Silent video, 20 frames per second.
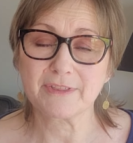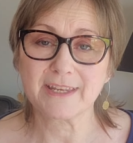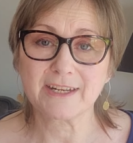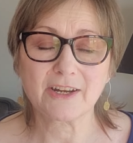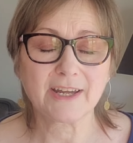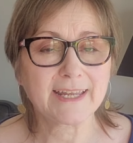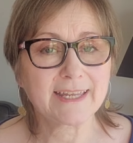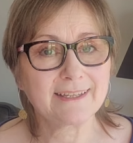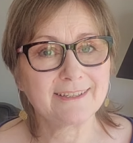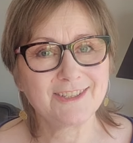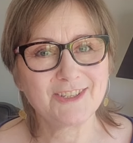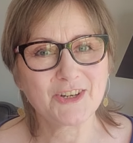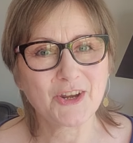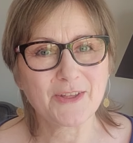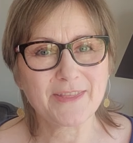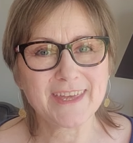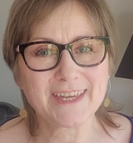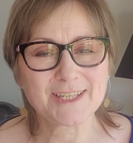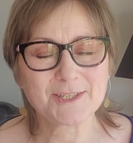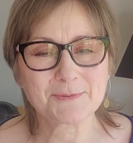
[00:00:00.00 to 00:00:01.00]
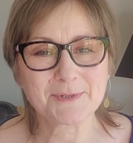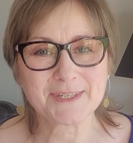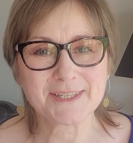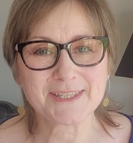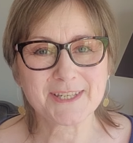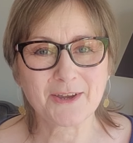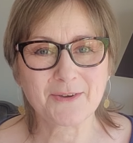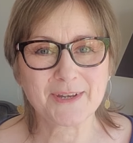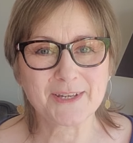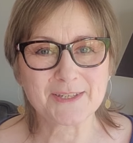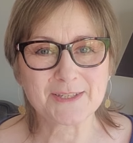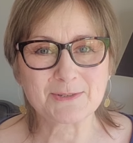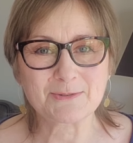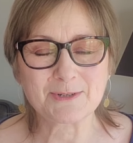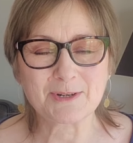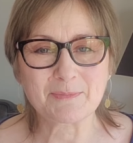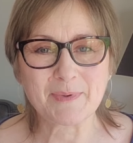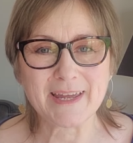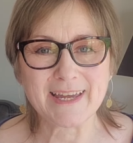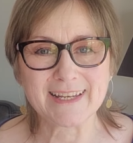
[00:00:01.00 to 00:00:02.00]
And you know, that's what sewing is
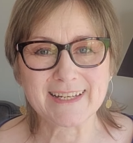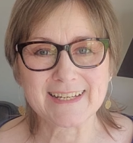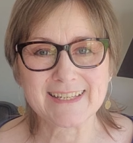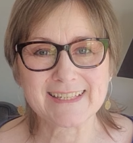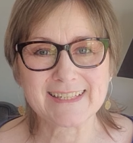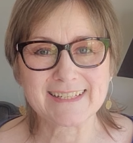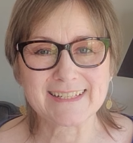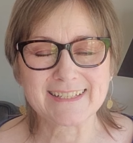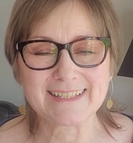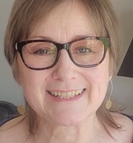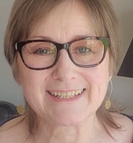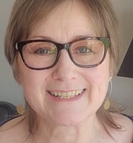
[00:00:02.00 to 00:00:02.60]
all about, isn't it?